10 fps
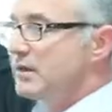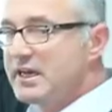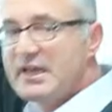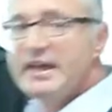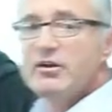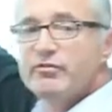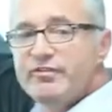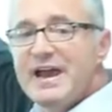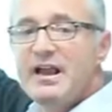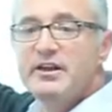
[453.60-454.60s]
clear
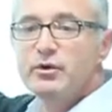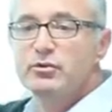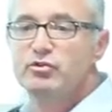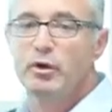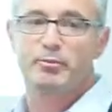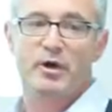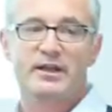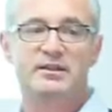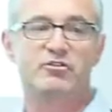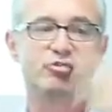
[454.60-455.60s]
value to a
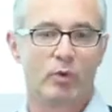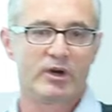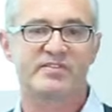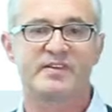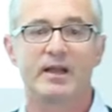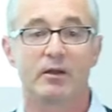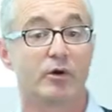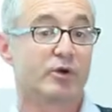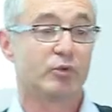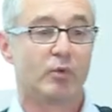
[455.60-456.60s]
product that you want to sell
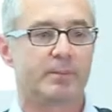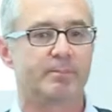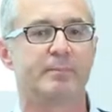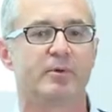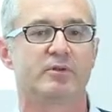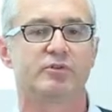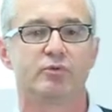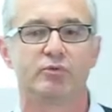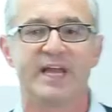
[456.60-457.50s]
or you want people to